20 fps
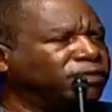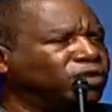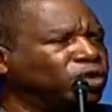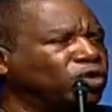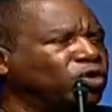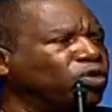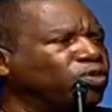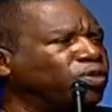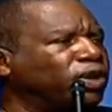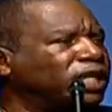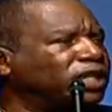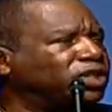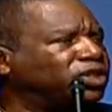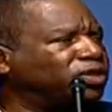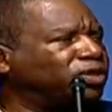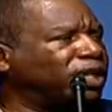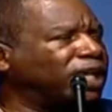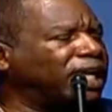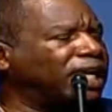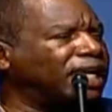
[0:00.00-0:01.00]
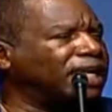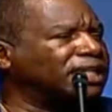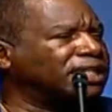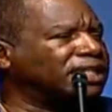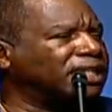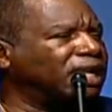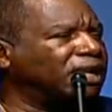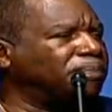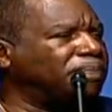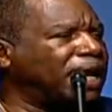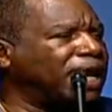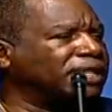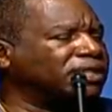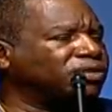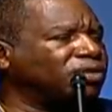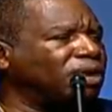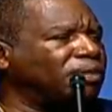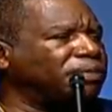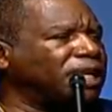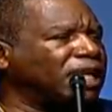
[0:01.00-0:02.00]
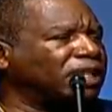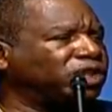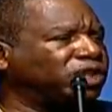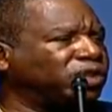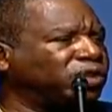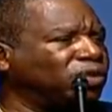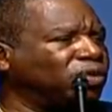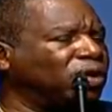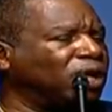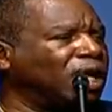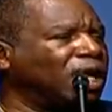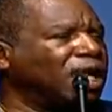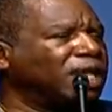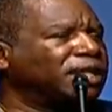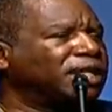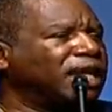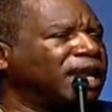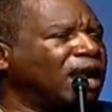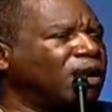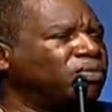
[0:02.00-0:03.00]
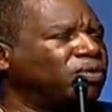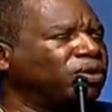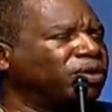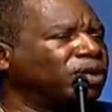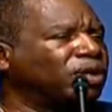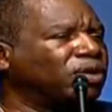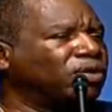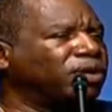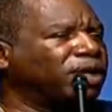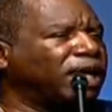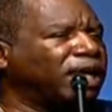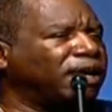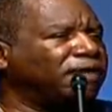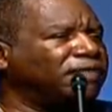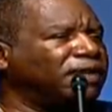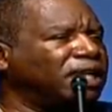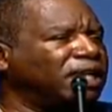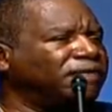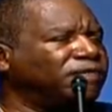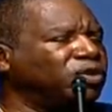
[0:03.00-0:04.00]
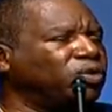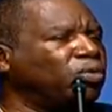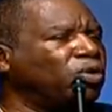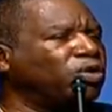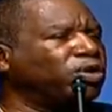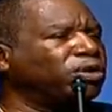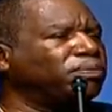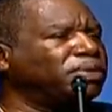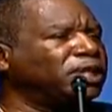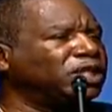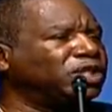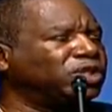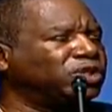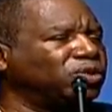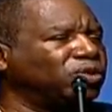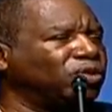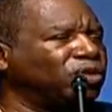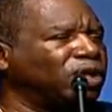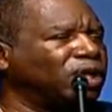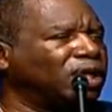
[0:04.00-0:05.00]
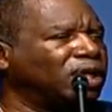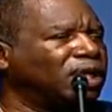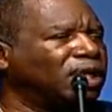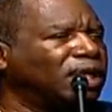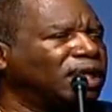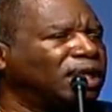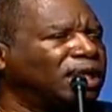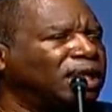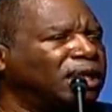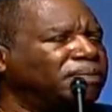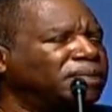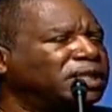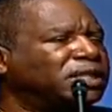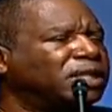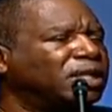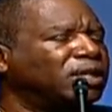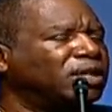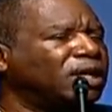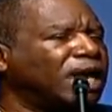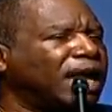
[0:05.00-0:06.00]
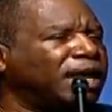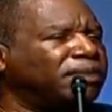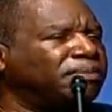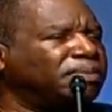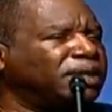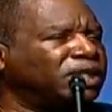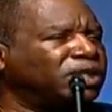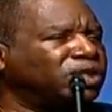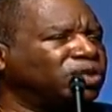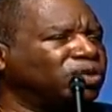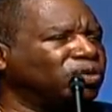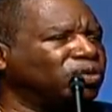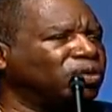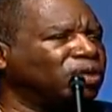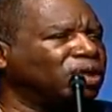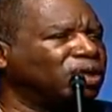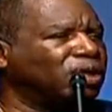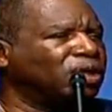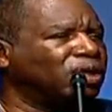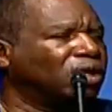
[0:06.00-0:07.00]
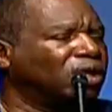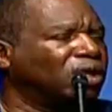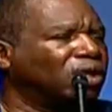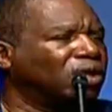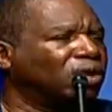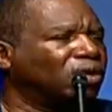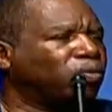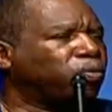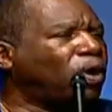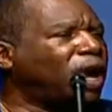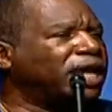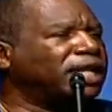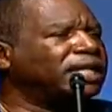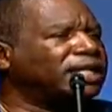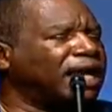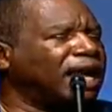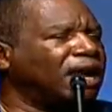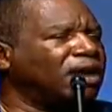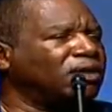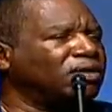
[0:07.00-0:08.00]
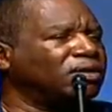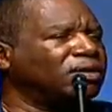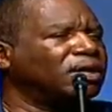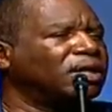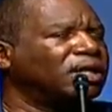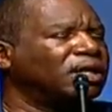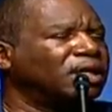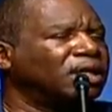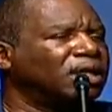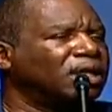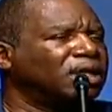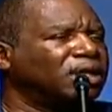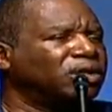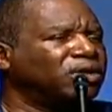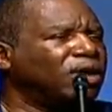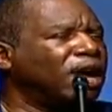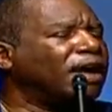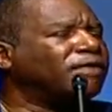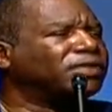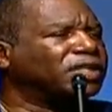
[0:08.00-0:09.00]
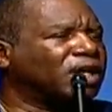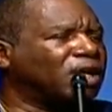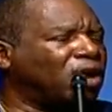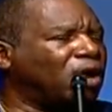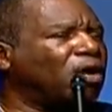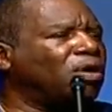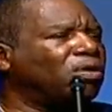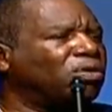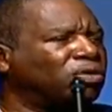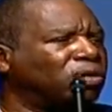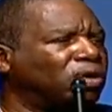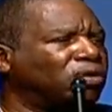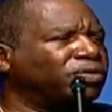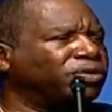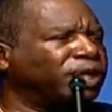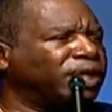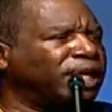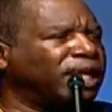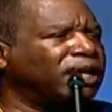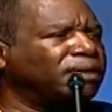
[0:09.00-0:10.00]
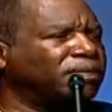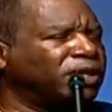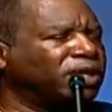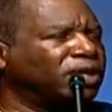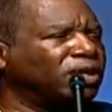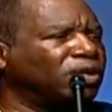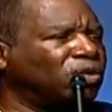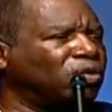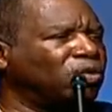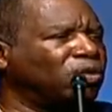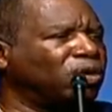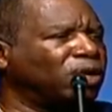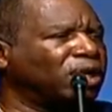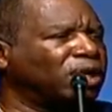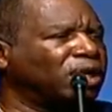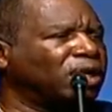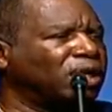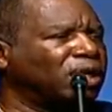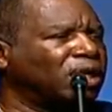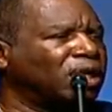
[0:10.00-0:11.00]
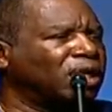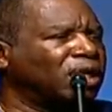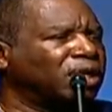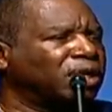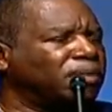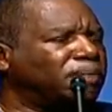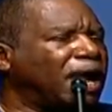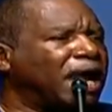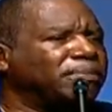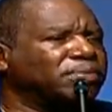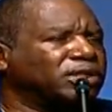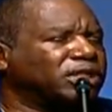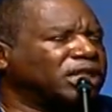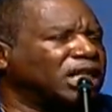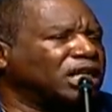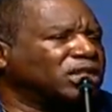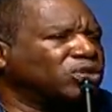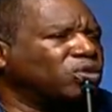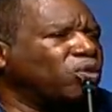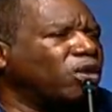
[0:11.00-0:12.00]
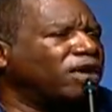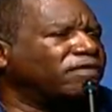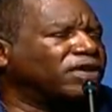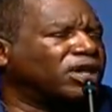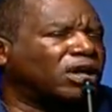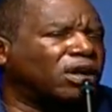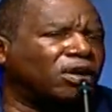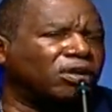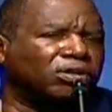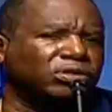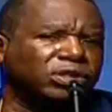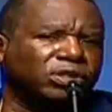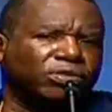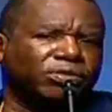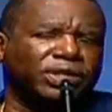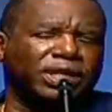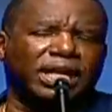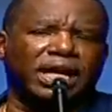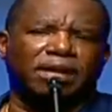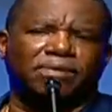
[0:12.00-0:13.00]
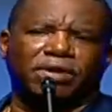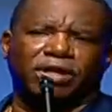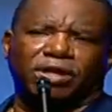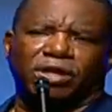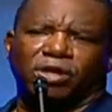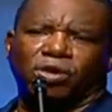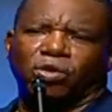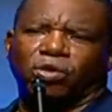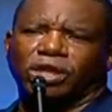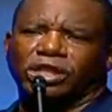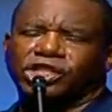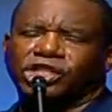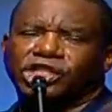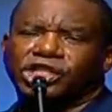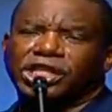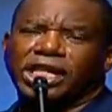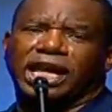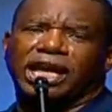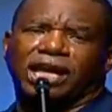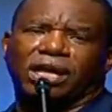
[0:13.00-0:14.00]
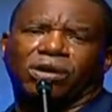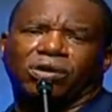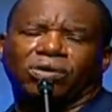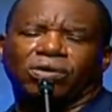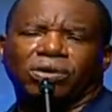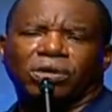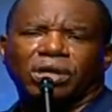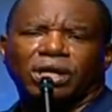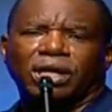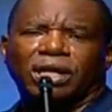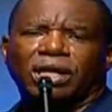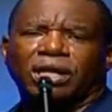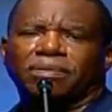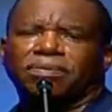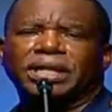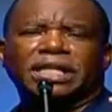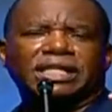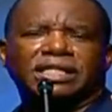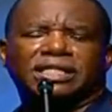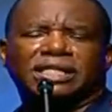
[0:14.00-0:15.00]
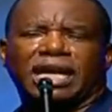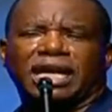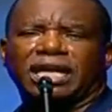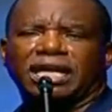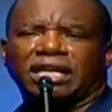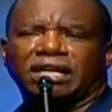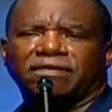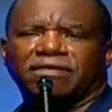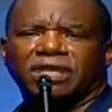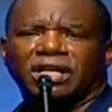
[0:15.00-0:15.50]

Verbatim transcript: of you who raised your hand saying, Pastor, I'm not sure that I want to go to heaven. If you want to be sure, let me tell you how to be sure. Right now, you have to call on the name of the Lord. The Bible says, Whoever calls on the name of the Lord shall be saved.